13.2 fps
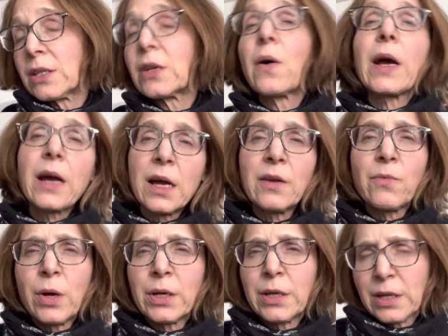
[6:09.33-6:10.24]
so I kind of
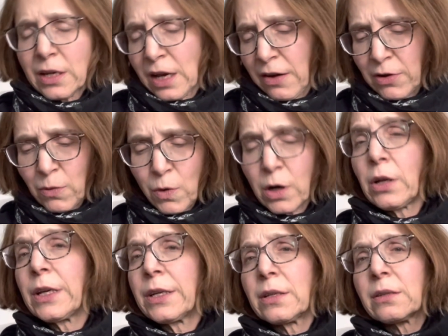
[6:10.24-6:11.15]
wanted to give it a whirl,
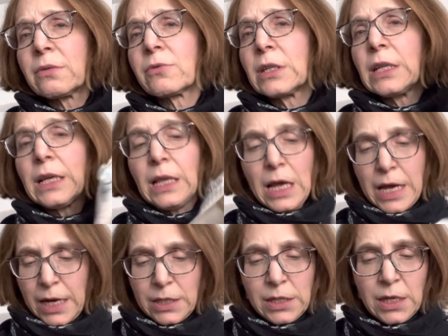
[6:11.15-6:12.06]
and it's really
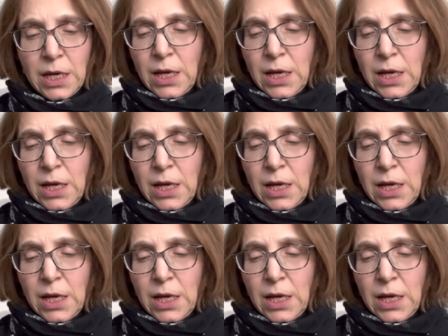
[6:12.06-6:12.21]
light.